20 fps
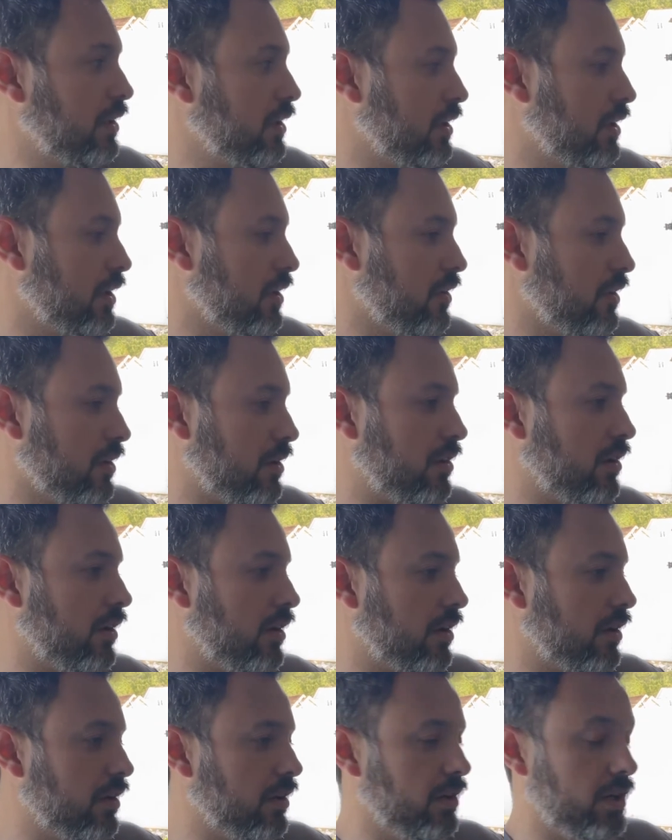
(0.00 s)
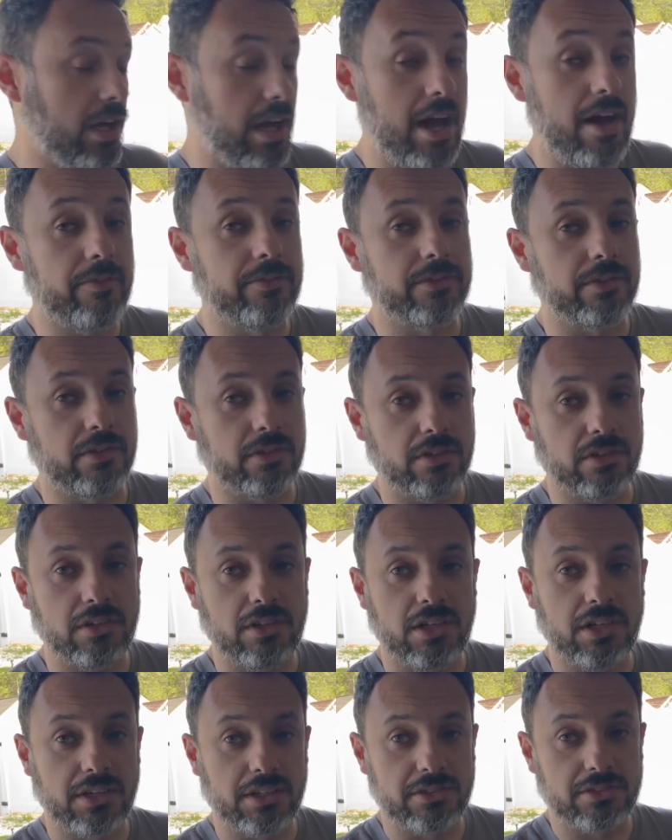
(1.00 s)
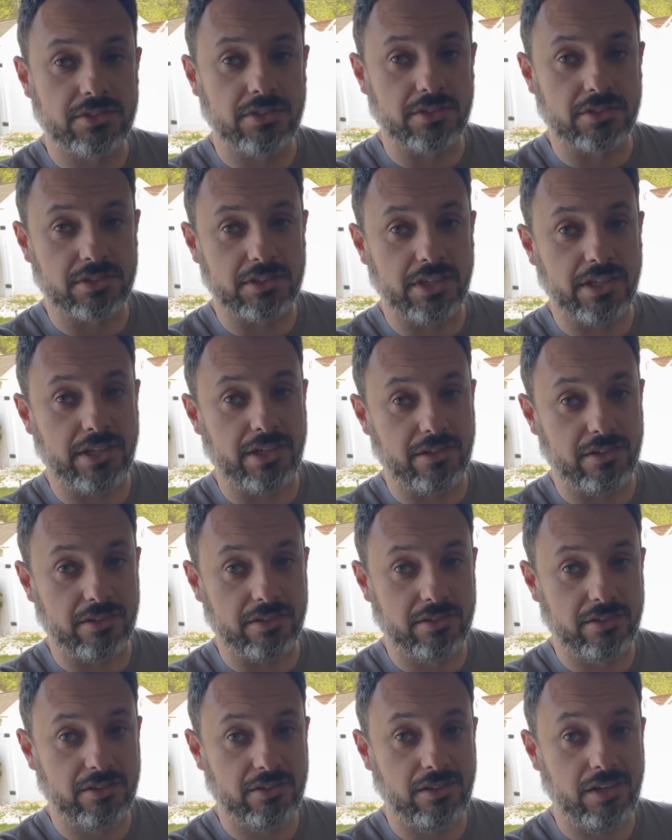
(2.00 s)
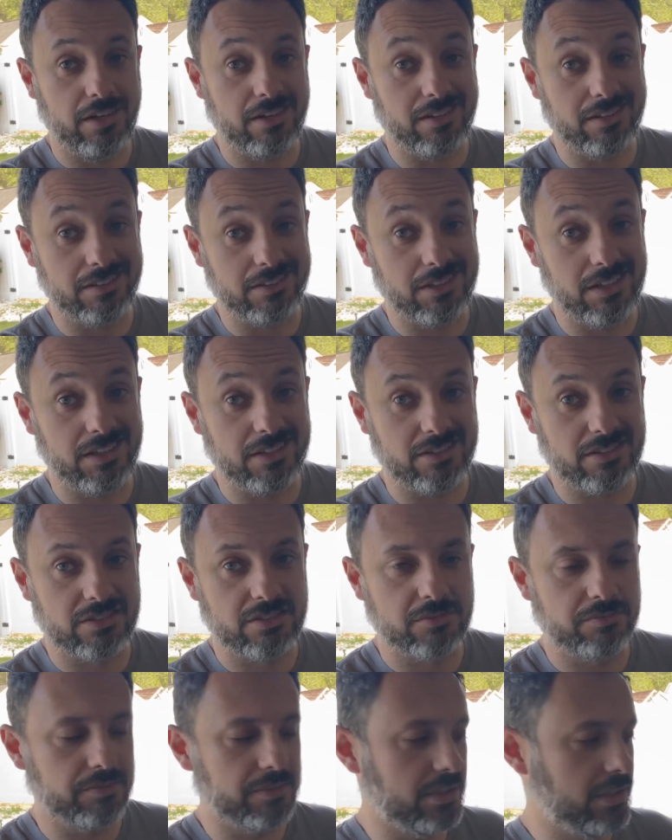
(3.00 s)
on the car after I took the air out of the tires.